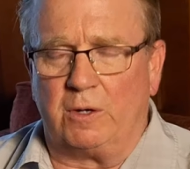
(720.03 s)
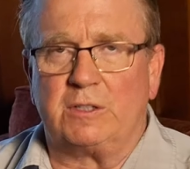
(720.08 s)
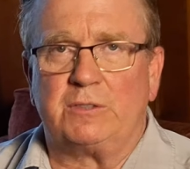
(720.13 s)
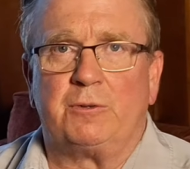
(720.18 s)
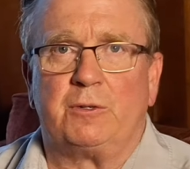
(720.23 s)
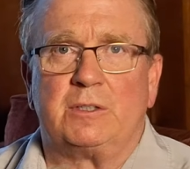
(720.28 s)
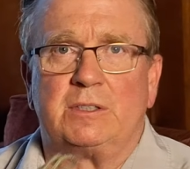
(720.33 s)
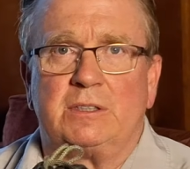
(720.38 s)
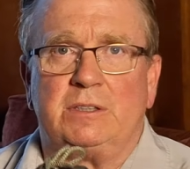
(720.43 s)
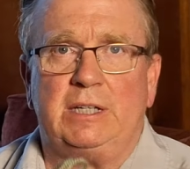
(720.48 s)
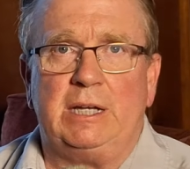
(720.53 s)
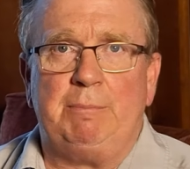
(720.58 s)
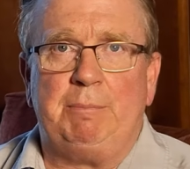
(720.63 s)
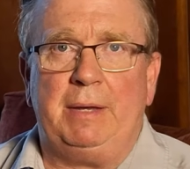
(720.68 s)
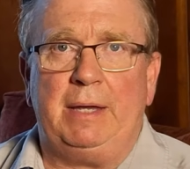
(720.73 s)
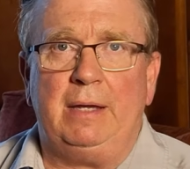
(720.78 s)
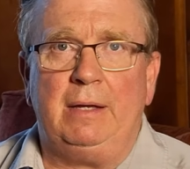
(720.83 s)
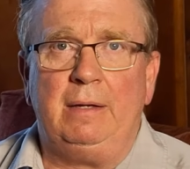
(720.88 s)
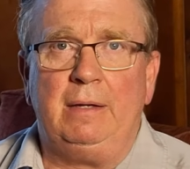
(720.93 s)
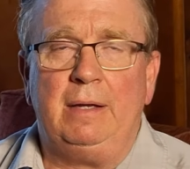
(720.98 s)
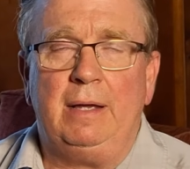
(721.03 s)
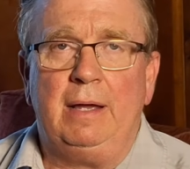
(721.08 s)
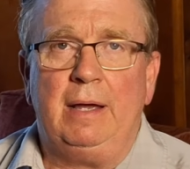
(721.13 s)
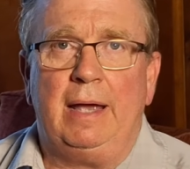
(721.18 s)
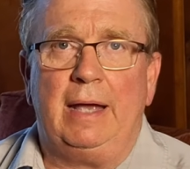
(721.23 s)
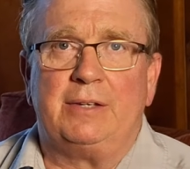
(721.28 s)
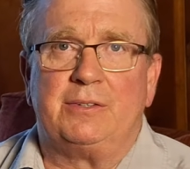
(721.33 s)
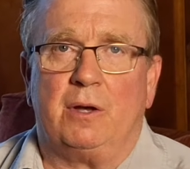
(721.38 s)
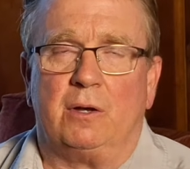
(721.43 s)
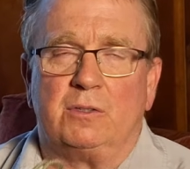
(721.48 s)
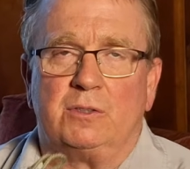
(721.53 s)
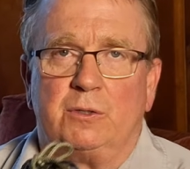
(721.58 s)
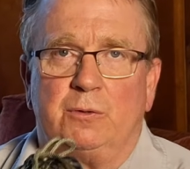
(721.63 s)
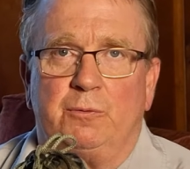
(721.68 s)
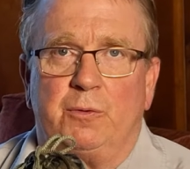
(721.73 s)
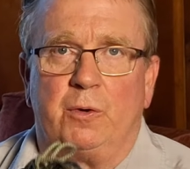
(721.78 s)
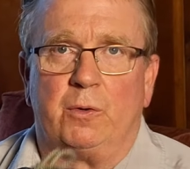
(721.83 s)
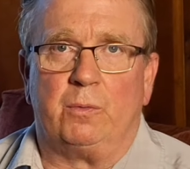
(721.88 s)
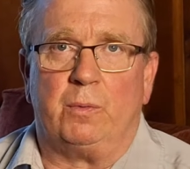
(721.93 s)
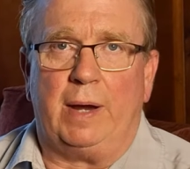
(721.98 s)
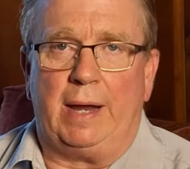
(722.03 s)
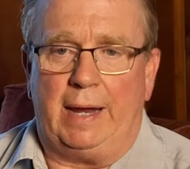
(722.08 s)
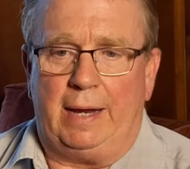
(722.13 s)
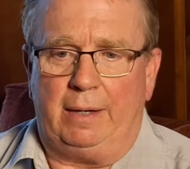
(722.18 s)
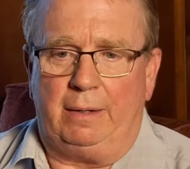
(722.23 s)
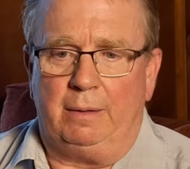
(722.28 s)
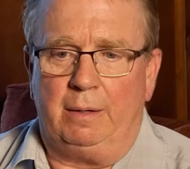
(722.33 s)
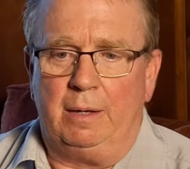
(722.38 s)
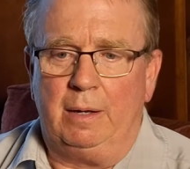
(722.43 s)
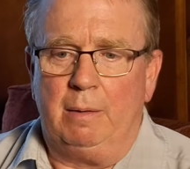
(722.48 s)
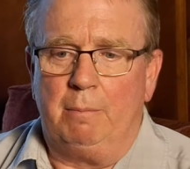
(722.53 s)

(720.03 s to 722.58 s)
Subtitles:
is for sleeping. It's also for rain.